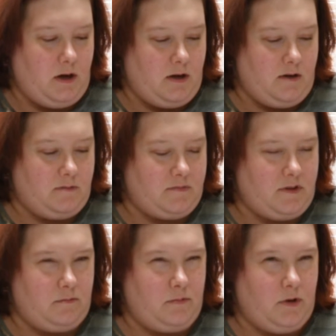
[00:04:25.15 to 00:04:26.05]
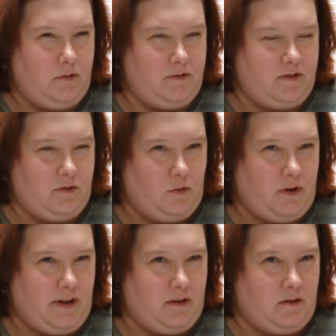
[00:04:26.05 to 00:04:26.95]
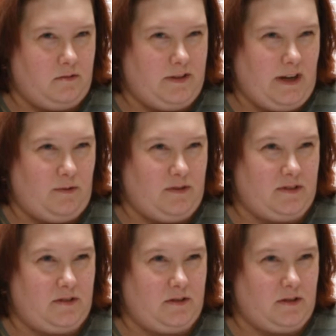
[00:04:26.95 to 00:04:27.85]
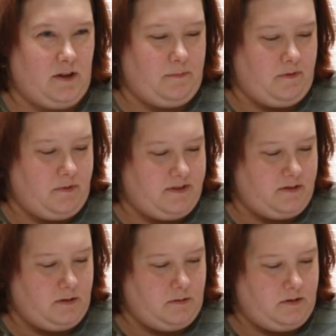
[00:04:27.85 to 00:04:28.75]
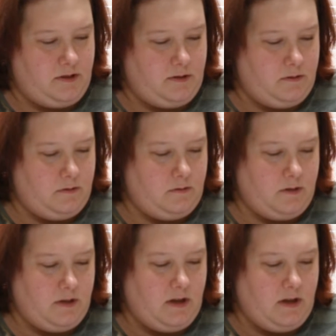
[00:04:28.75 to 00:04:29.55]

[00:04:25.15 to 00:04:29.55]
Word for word: Um, the rose oil, that was a couple months ago too